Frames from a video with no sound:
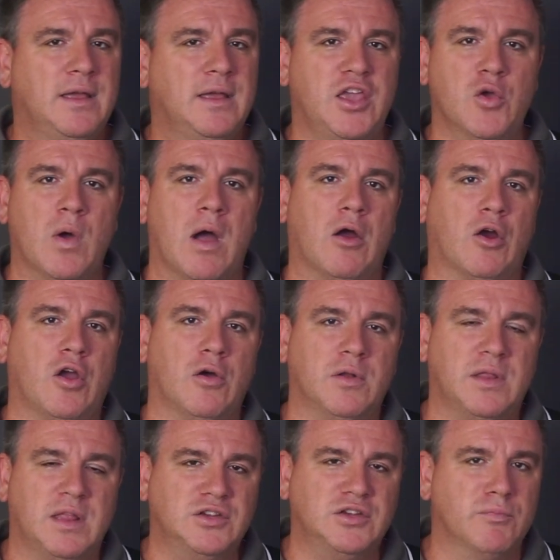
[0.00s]
QR
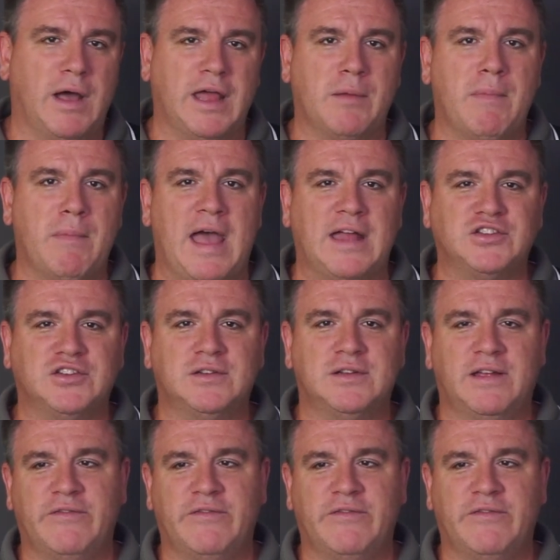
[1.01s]
codes, as you might imagine,